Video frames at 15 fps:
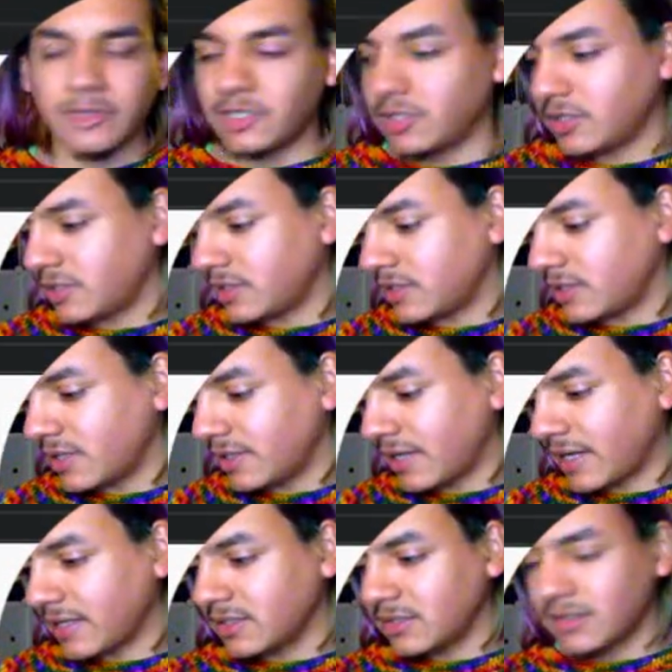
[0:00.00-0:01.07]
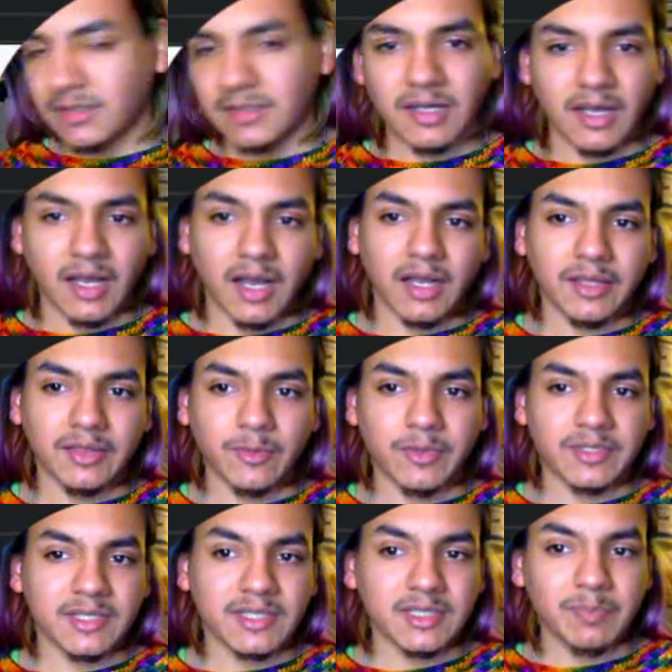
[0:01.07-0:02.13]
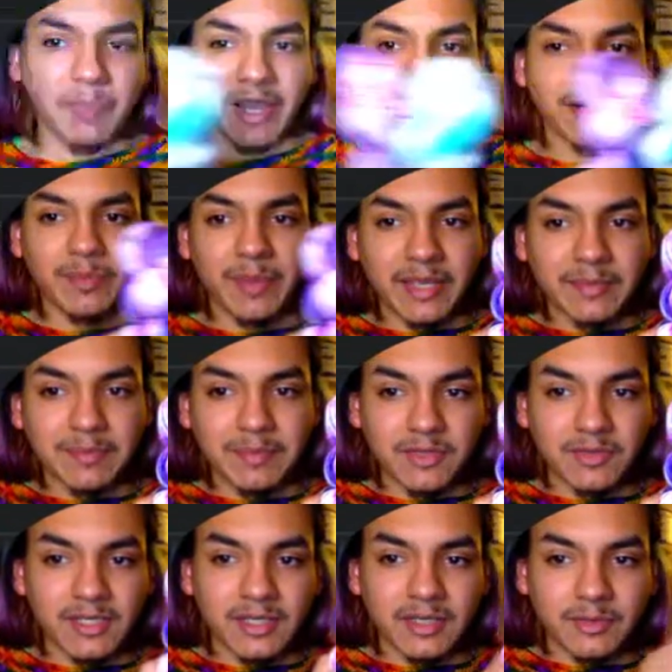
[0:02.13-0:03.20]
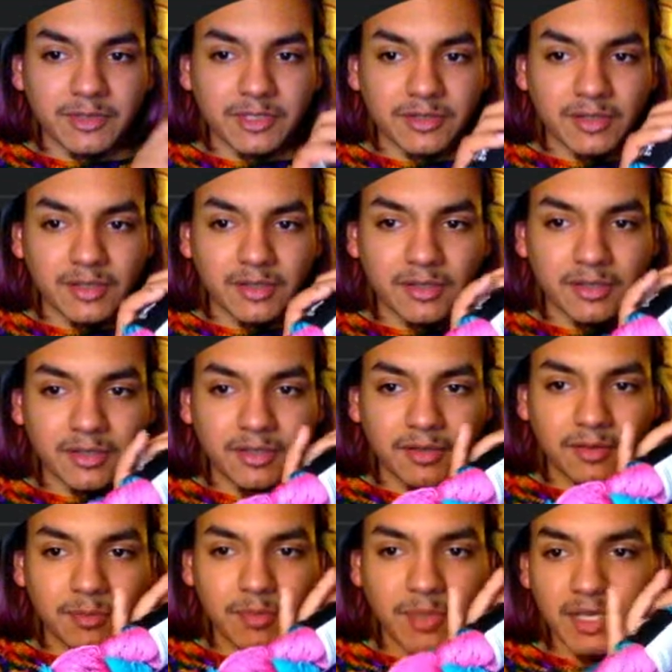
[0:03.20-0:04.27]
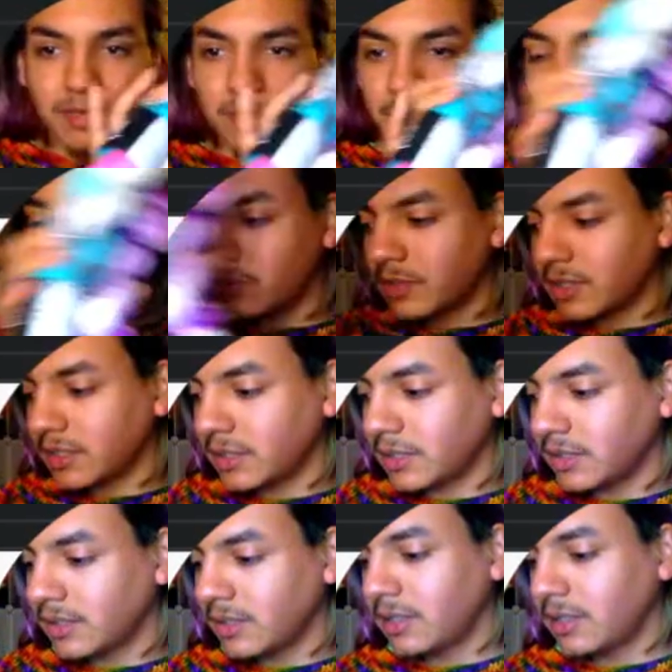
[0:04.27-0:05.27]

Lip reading: which is the nice, the ones inspired by music, which are the pink and blue one